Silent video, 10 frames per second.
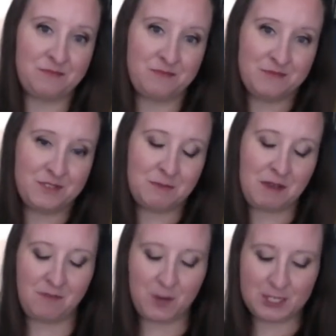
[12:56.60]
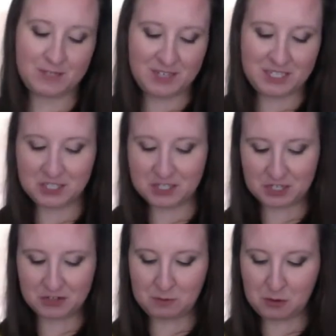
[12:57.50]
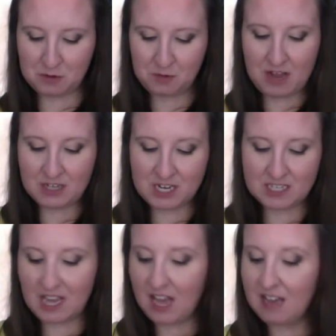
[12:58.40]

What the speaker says: It's my first vintage country mocha project.